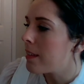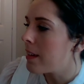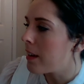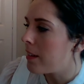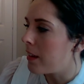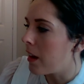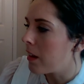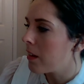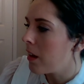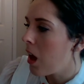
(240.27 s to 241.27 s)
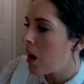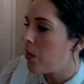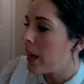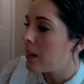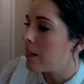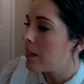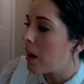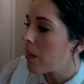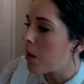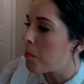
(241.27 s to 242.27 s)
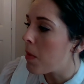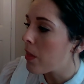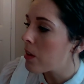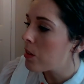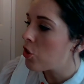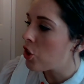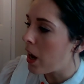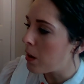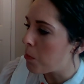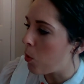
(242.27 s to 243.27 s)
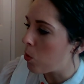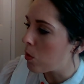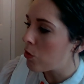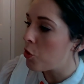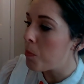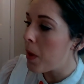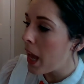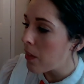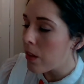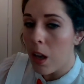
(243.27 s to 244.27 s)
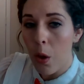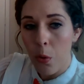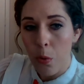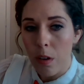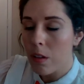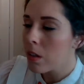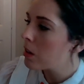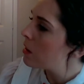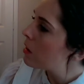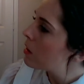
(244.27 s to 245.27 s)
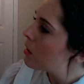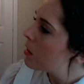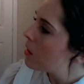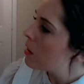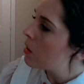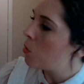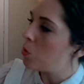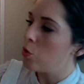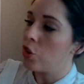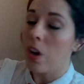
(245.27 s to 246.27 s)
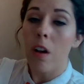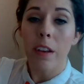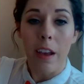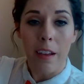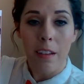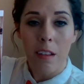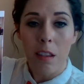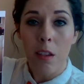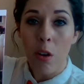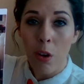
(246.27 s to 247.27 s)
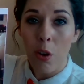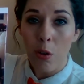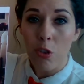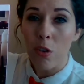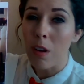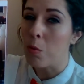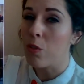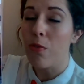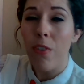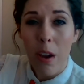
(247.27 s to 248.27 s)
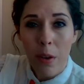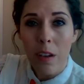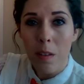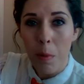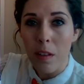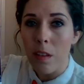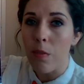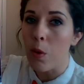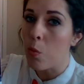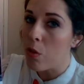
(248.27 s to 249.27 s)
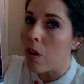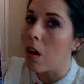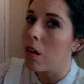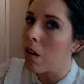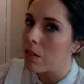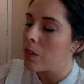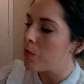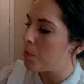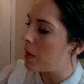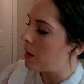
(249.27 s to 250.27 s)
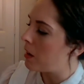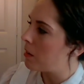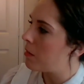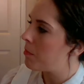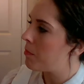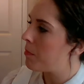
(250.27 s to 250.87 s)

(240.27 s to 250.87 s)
gets an idea. They can sell their mother's china bowl to pay the loan. China, long ago, China was very expensive and worth a lot of money.